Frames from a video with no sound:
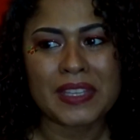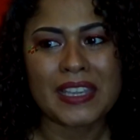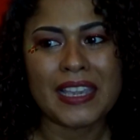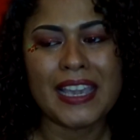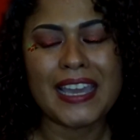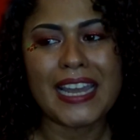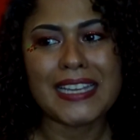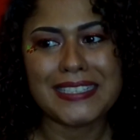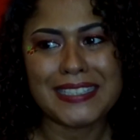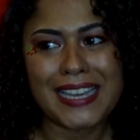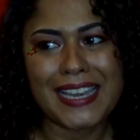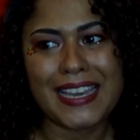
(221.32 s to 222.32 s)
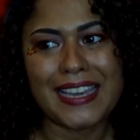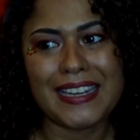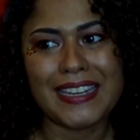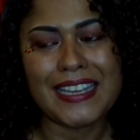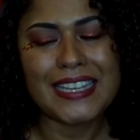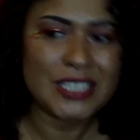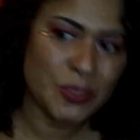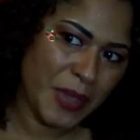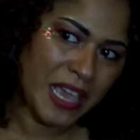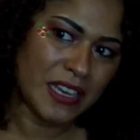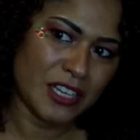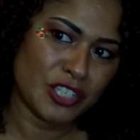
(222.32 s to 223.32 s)
And I said in
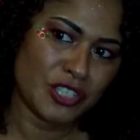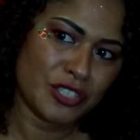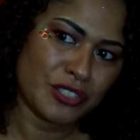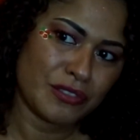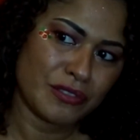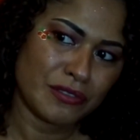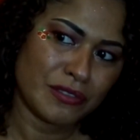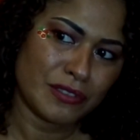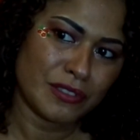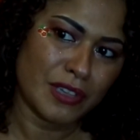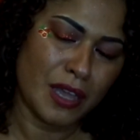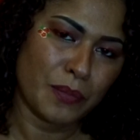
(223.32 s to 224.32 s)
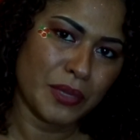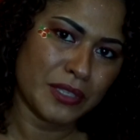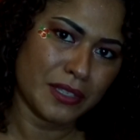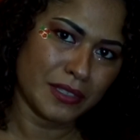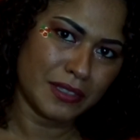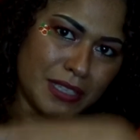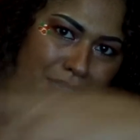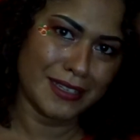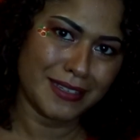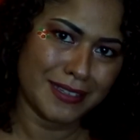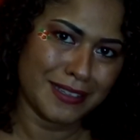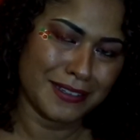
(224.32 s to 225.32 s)
Spanish, I'll put the thing,
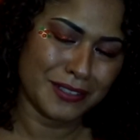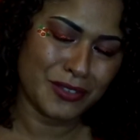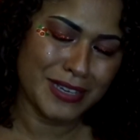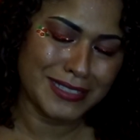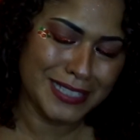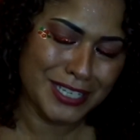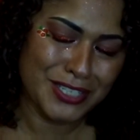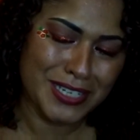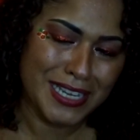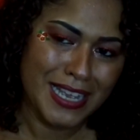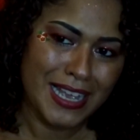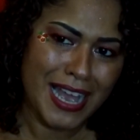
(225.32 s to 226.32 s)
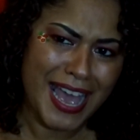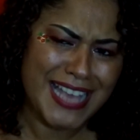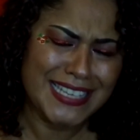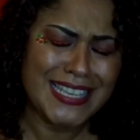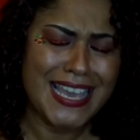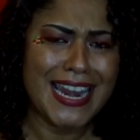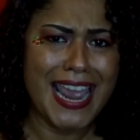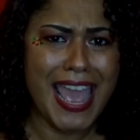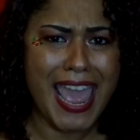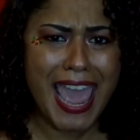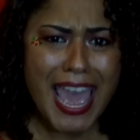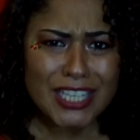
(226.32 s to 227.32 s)
you know, translation. I said,
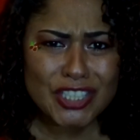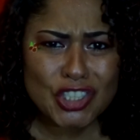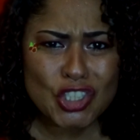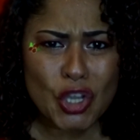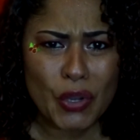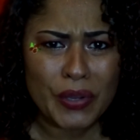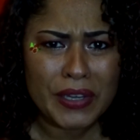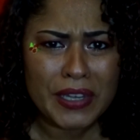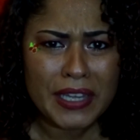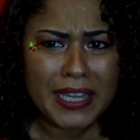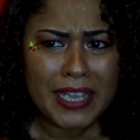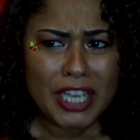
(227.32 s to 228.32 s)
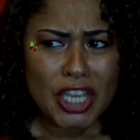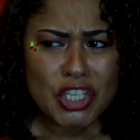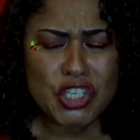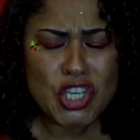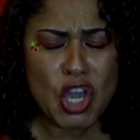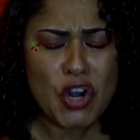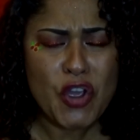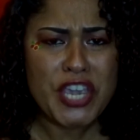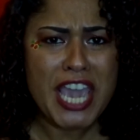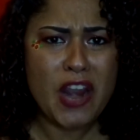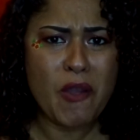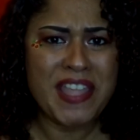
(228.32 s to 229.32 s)
esto, yo no
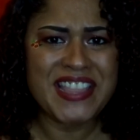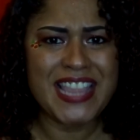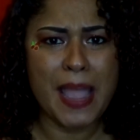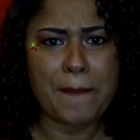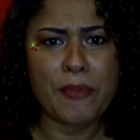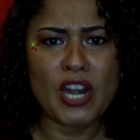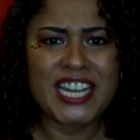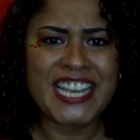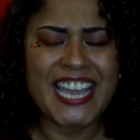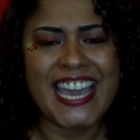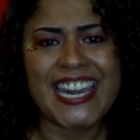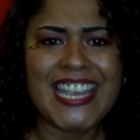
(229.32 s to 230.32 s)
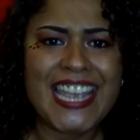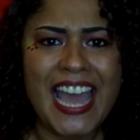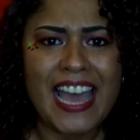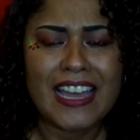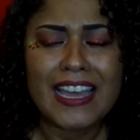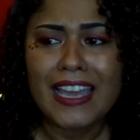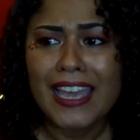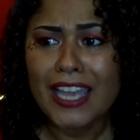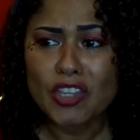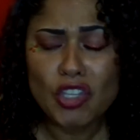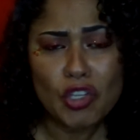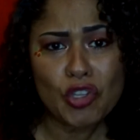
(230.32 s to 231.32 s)
quiero esta porqueria.
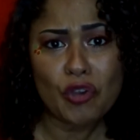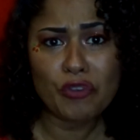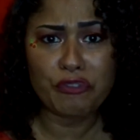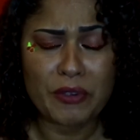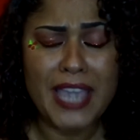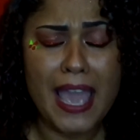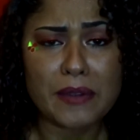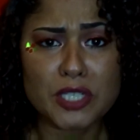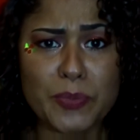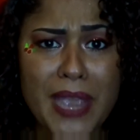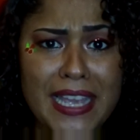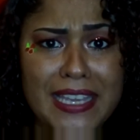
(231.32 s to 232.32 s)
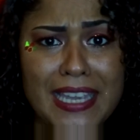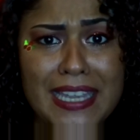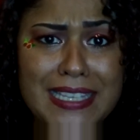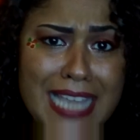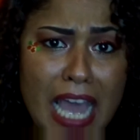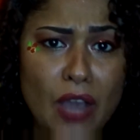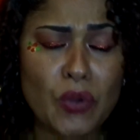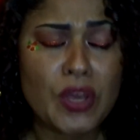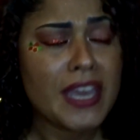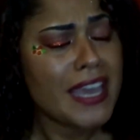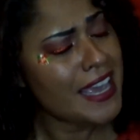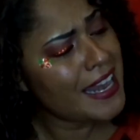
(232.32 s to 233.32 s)
Esto no un Cabbage Patch Kid doll.
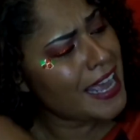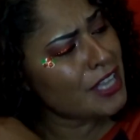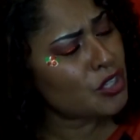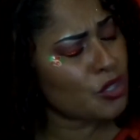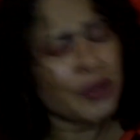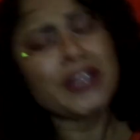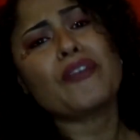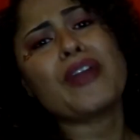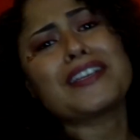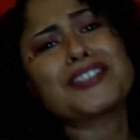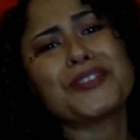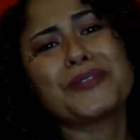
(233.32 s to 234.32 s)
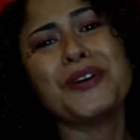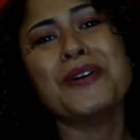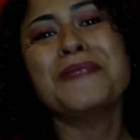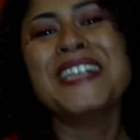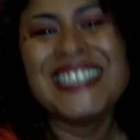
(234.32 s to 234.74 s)
And I threw it across the room.